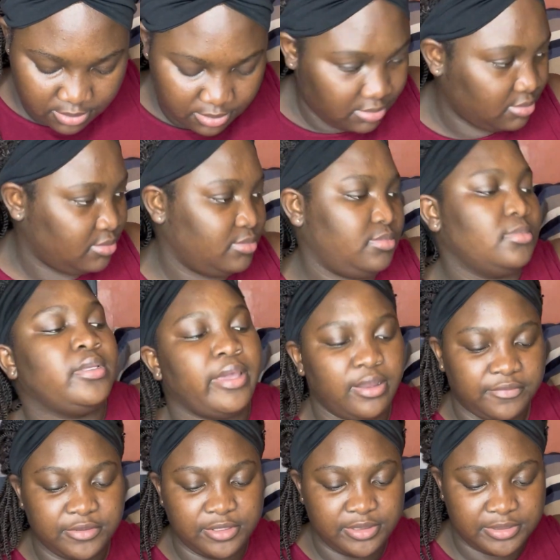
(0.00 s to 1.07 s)
receive
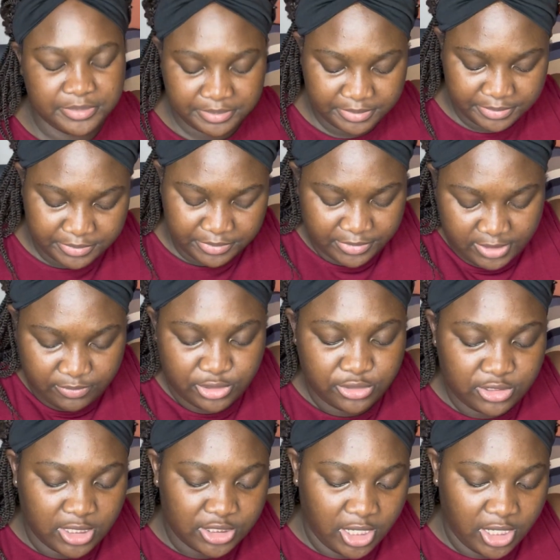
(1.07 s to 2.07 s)
the refund.